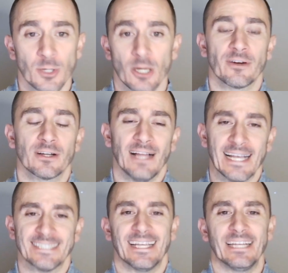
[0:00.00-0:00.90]
our
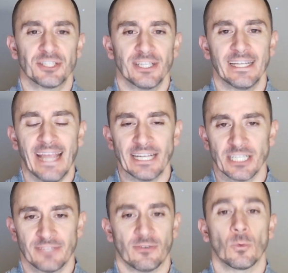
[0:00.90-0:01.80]
clients initially engaged us
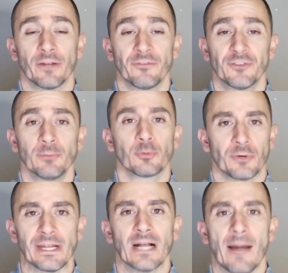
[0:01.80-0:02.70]
for one of 2
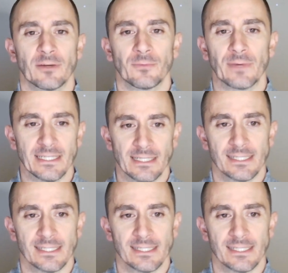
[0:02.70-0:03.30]
pretty common reasons.